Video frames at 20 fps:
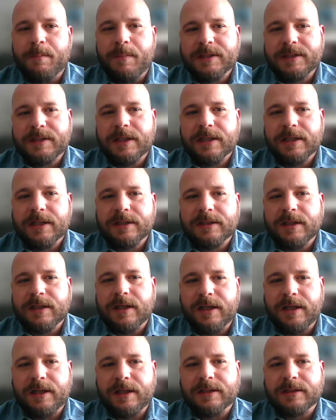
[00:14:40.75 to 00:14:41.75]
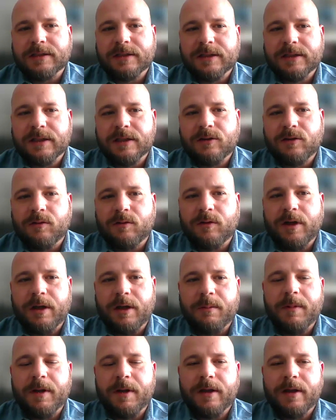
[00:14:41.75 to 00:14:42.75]
business is to
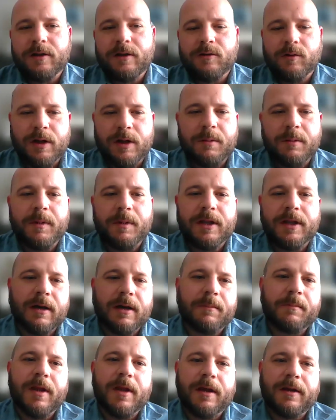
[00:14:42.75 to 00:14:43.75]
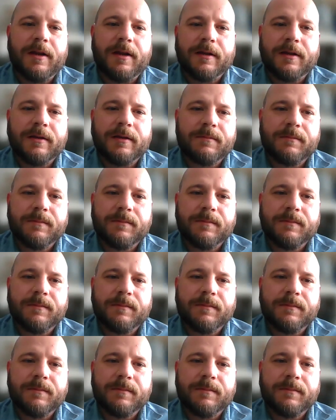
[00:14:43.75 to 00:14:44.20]
keep it updated.